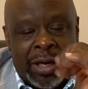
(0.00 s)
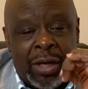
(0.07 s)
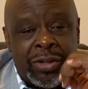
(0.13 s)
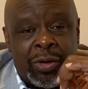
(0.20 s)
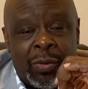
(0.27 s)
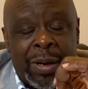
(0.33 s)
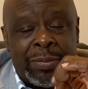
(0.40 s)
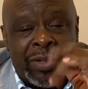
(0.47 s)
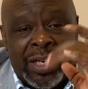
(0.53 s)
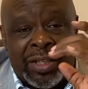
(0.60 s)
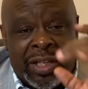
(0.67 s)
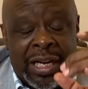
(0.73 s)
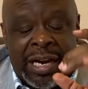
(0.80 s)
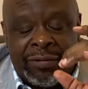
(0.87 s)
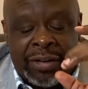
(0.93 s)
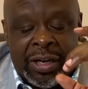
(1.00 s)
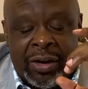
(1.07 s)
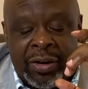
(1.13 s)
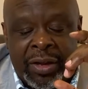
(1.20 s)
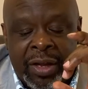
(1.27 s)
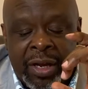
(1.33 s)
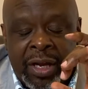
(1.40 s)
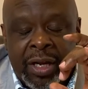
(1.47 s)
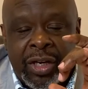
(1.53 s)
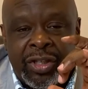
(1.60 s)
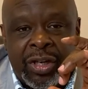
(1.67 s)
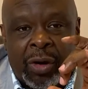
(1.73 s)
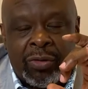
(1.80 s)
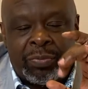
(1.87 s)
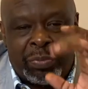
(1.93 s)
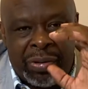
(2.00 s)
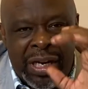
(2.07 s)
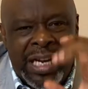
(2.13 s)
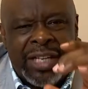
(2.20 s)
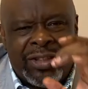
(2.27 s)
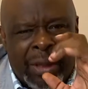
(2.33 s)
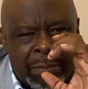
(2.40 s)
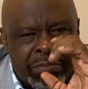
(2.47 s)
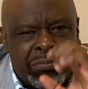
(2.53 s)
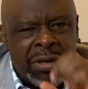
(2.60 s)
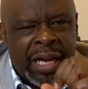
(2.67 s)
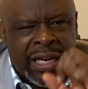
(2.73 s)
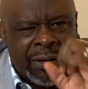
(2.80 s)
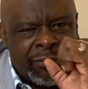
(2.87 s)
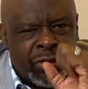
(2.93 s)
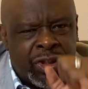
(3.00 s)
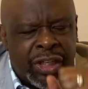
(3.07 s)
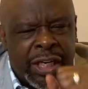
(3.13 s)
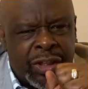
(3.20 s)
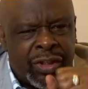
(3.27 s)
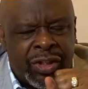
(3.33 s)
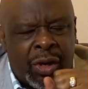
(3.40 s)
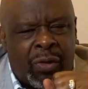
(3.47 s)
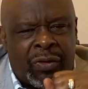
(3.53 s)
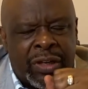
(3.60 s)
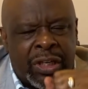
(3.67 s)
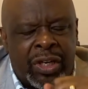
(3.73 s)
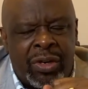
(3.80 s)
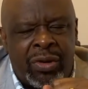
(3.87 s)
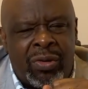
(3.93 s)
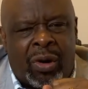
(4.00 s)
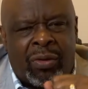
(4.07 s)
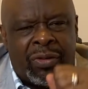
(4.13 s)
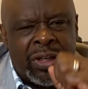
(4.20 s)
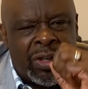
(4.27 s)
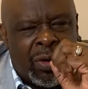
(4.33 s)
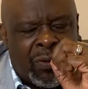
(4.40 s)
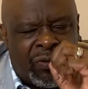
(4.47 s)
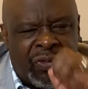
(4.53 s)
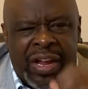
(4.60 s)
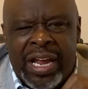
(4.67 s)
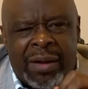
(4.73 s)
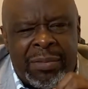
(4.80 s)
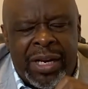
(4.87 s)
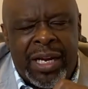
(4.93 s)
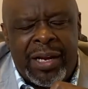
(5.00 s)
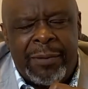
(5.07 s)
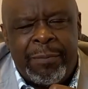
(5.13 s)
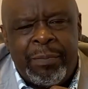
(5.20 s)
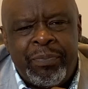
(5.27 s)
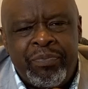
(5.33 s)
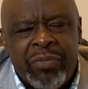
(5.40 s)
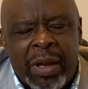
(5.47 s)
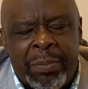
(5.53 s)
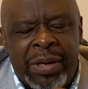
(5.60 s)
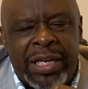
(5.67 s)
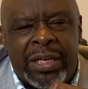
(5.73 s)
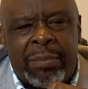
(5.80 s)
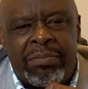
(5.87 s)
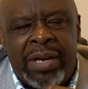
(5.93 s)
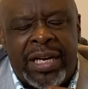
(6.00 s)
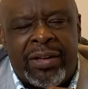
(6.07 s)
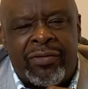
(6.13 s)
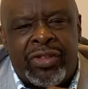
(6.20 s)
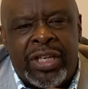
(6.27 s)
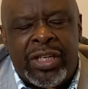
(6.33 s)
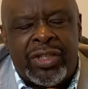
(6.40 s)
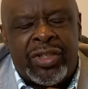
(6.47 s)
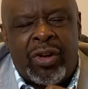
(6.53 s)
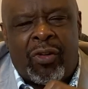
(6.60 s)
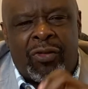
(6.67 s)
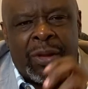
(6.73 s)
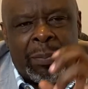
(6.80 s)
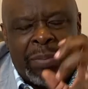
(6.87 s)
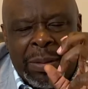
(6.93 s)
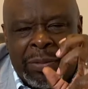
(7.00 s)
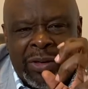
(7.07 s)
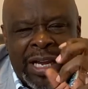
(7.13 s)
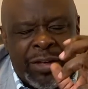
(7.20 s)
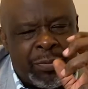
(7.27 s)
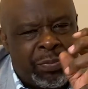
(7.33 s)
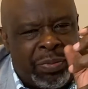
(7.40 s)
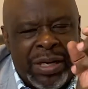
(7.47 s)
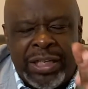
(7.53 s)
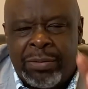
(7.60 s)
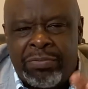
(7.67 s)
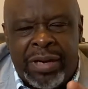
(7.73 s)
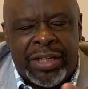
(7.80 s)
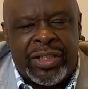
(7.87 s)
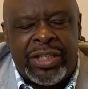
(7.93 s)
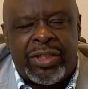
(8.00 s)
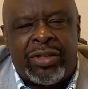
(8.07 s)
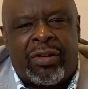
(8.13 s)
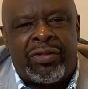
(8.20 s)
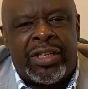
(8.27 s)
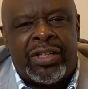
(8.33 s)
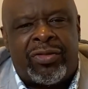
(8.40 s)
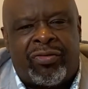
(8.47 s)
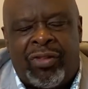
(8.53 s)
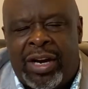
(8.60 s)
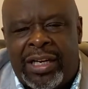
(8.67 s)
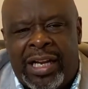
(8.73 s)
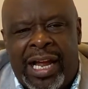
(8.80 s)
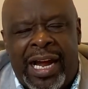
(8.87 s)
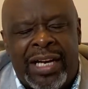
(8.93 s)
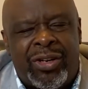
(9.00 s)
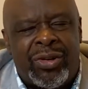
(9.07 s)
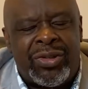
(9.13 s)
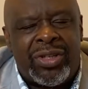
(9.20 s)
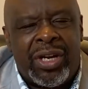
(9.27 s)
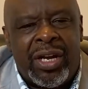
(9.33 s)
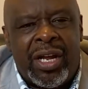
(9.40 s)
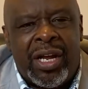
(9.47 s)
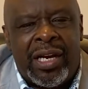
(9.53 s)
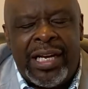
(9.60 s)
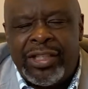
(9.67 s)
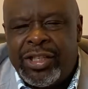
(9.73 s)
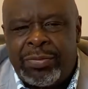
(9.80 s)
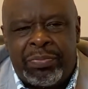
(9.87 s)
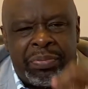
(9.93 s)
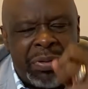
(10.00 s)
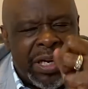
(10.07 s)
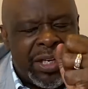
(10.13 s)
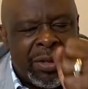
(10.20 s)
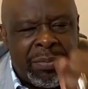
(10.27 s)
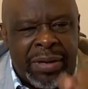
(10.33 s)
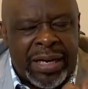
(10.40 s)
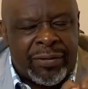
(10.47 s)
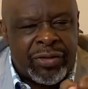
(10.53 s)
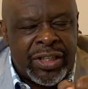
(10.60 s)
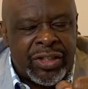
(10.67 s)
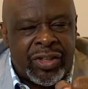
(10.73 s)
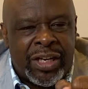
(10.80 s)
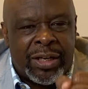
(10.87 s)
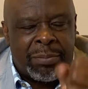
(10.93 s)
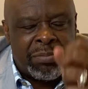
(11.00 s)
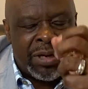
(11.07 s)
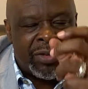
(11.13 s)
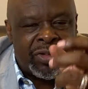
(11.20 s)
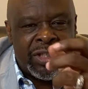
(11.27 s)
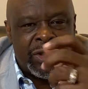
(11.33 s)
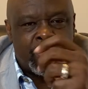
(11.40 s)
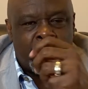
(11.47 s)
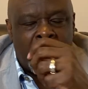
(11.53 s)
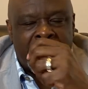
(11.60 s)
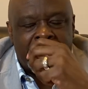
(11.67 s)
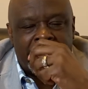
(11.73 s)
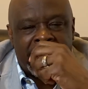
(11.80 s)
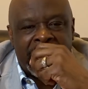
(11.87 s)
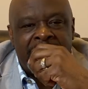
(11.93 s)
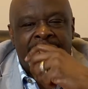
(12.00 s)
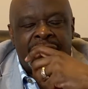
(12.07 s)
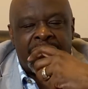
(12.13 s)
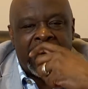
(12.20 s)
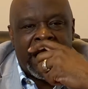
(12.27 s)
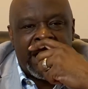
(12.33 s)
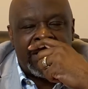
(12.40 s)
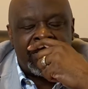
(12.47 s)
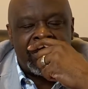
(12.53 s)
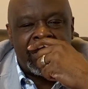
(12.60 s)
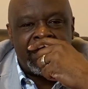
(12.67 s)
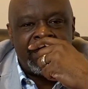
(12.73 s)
also represents life in there. So plead the blood of Jesus over you, over your family. Plead the blood of Jesus over the people. Let's plead the blood of Jesus over these frontliners. Let's just plead the blood of Jesus. Now the blood of Jesus work in believers' lives.